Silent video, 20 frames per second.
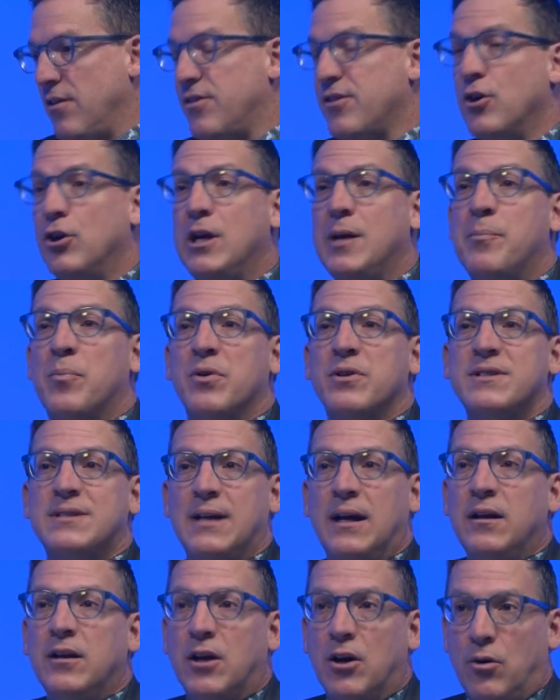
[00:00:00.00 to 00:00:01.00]

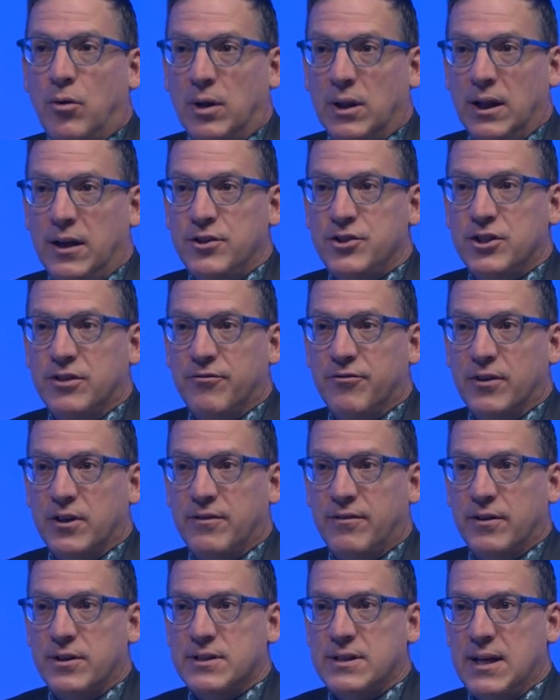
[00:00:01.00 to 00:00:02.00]
30% Coalition for
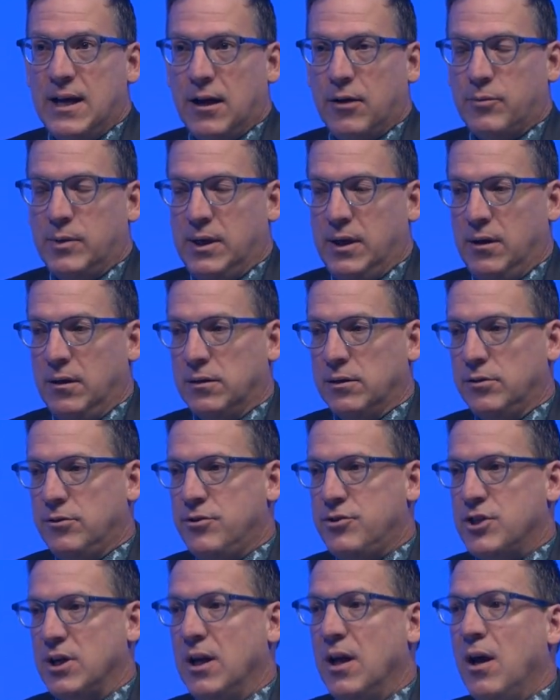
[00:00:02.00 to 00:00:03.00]
Diversity, Equity, and
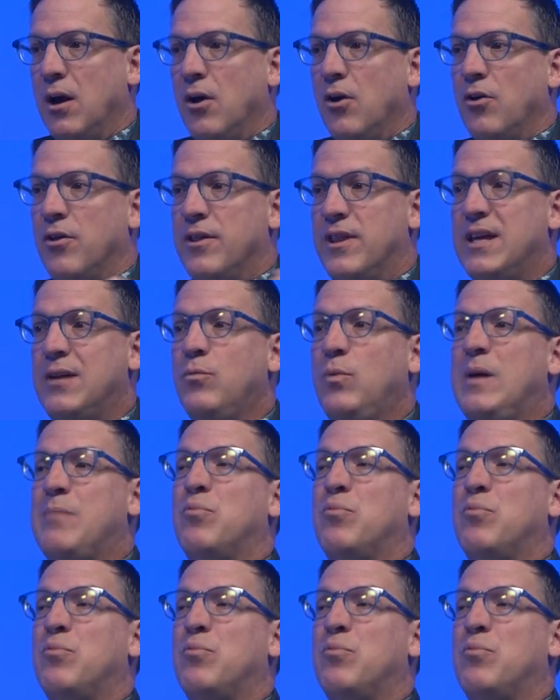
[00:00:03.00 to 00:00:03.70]
Inclusion, then we